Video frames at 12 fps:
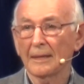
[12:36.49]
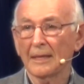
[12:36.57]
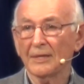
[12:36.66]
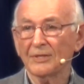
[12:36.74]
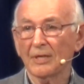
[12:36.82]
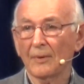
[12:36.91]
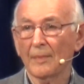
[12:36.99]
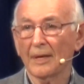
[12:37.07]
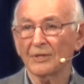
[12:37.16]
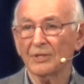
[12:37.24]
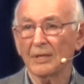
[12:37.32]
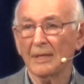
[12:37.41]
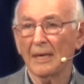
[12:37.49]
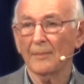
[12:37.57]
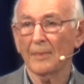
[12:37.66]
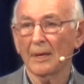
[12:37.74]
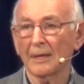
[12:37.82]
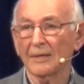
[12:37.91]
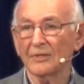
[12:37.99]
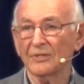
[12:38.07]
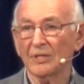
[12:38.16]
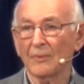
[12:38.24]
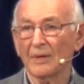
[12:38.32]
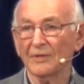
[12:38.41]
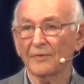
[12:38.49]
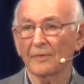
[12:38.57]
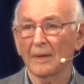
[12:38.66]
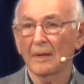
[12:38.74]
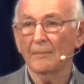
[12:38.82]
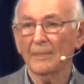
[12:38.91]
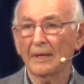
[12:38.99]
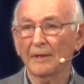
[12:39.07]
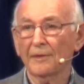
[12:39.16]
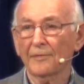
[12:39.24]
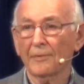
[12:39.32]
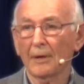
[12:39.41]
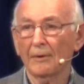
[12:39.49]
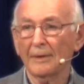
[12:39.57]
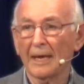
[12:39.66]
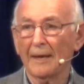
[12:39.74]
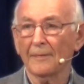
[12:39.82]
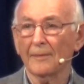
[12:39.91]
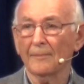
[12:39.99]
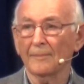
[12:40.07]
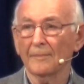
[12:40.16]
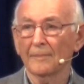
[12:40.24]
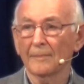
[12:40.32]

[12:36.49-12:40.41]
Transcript: There's so much in their mind, so much being thrown at them,